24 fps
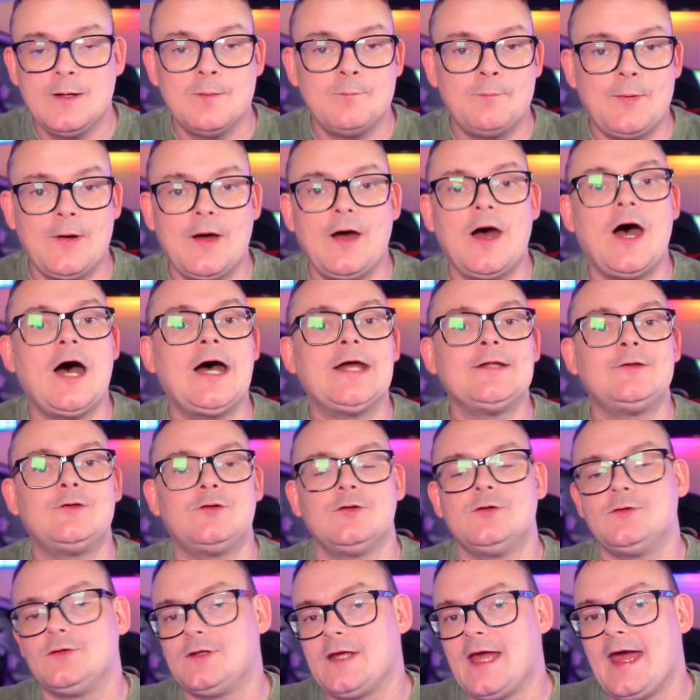but I
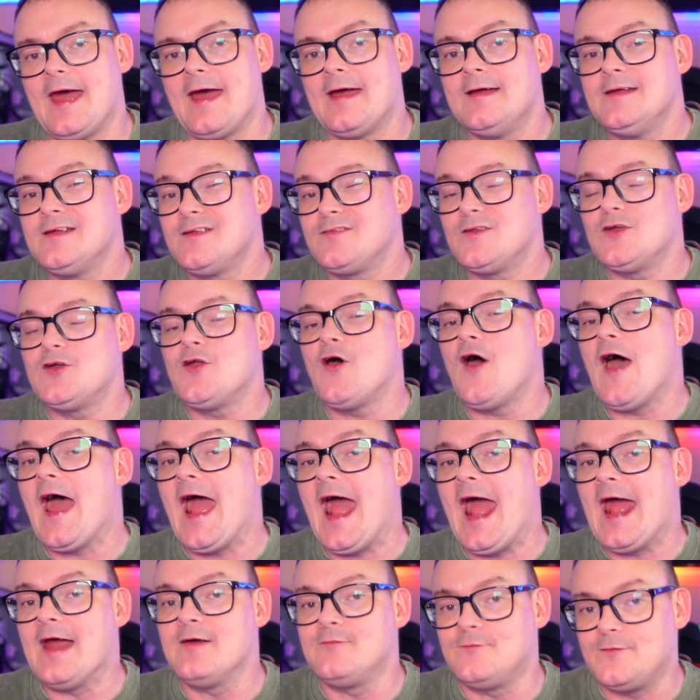do get that not
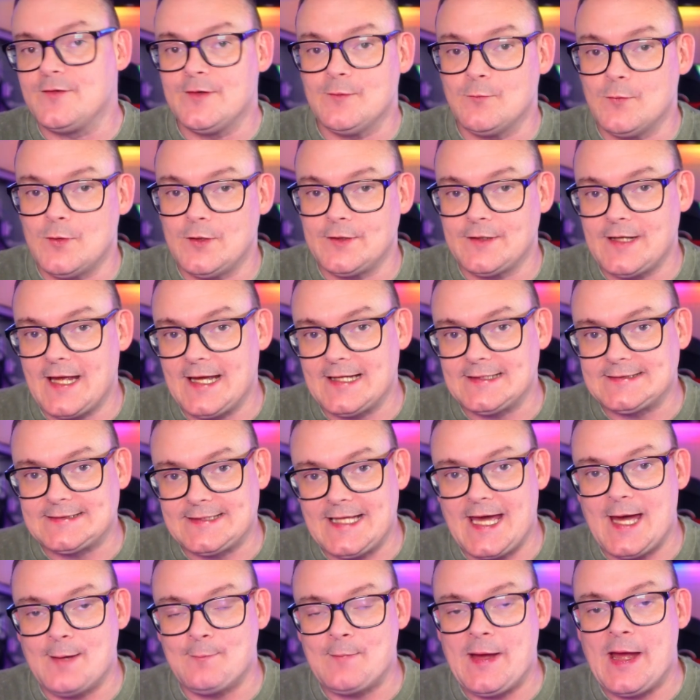everyone has
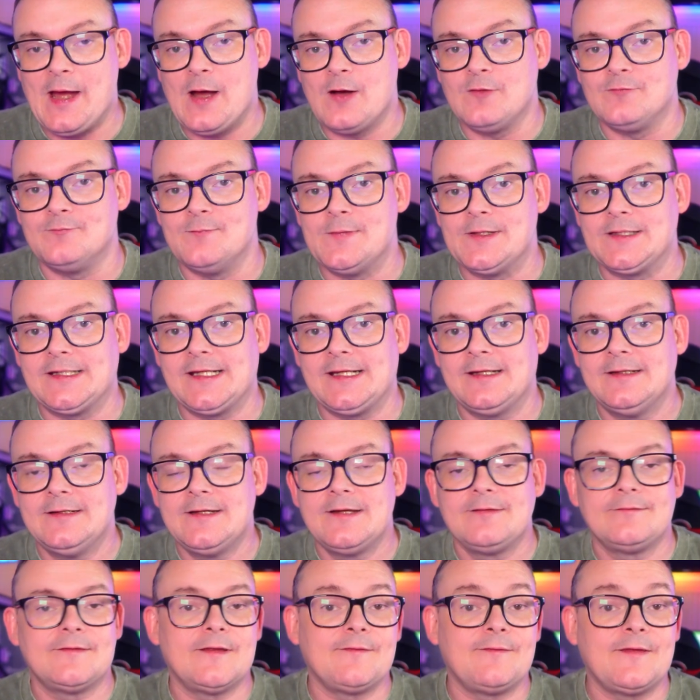that amount of money
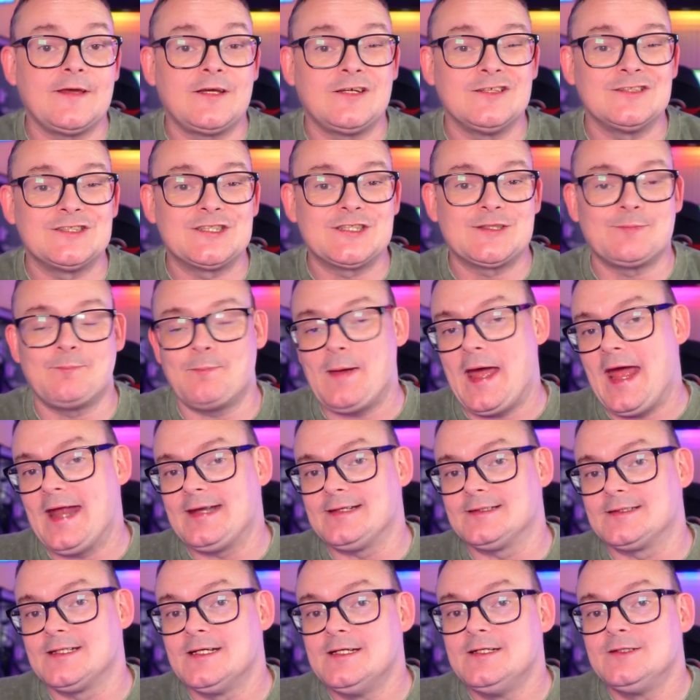that they can
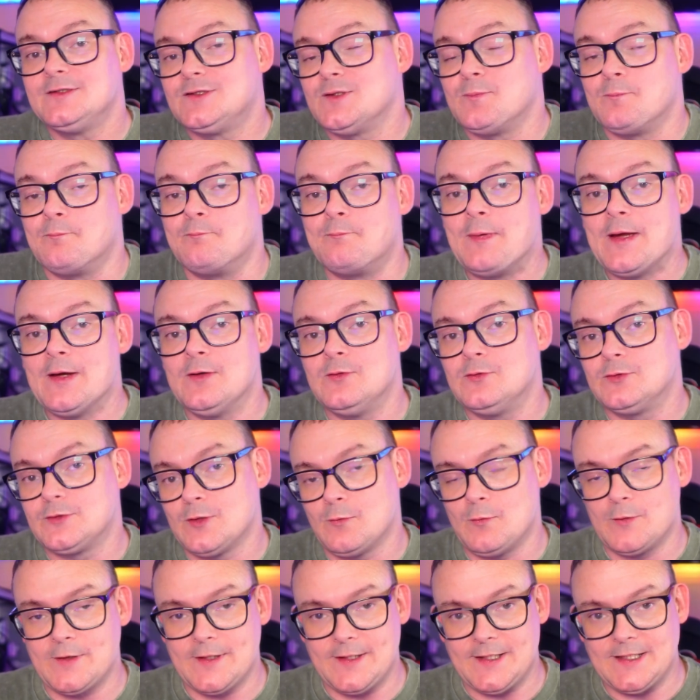spend to build
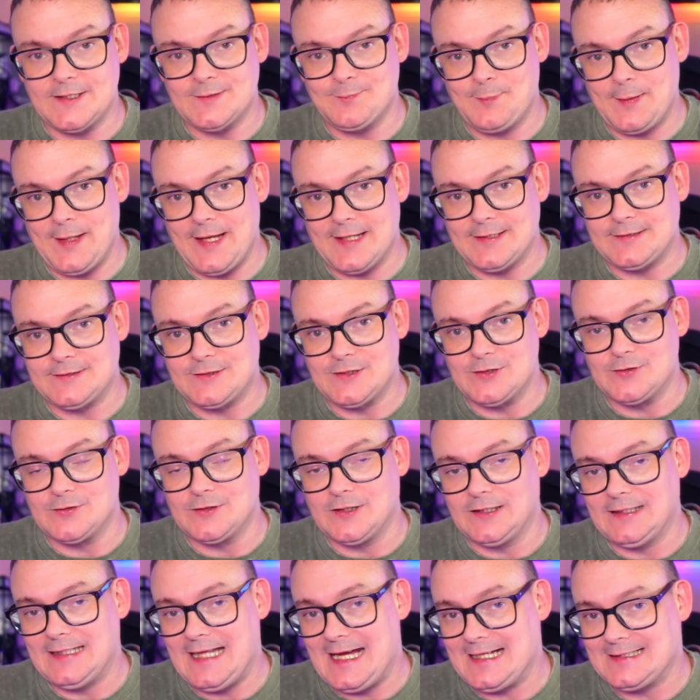one of these PS2
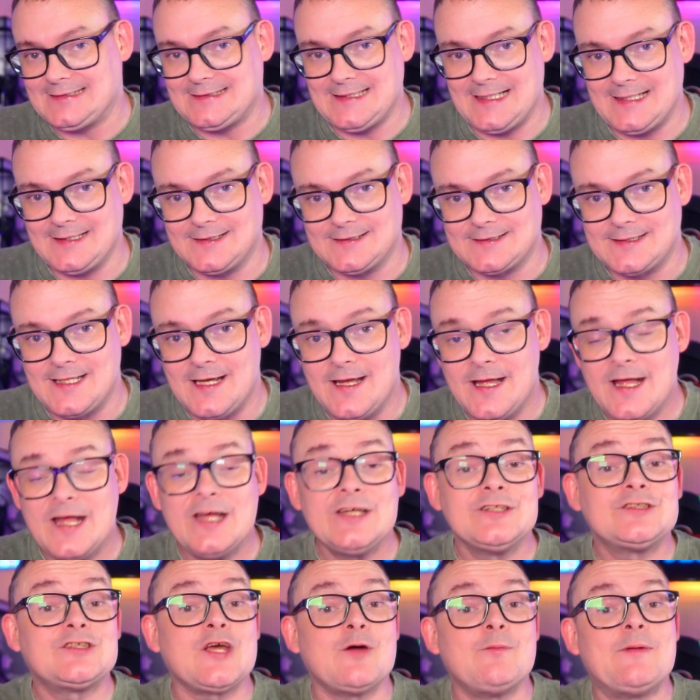classics.
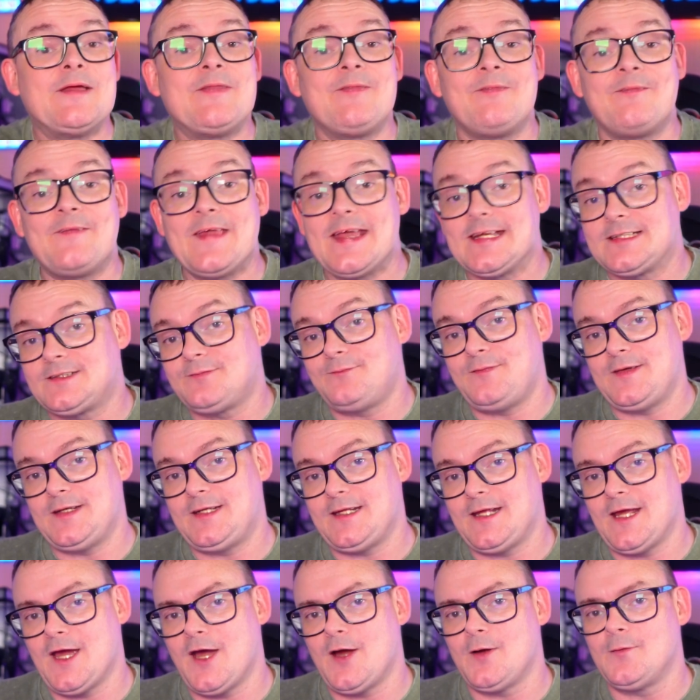So in this
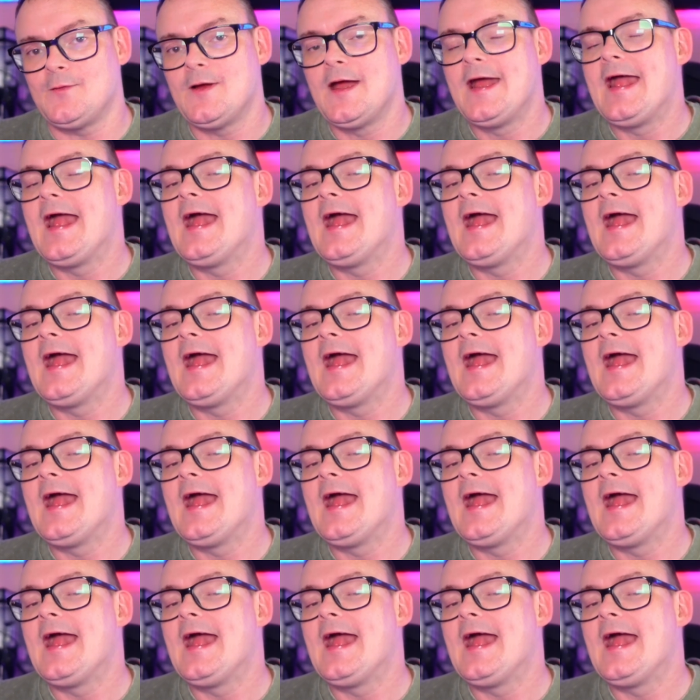video,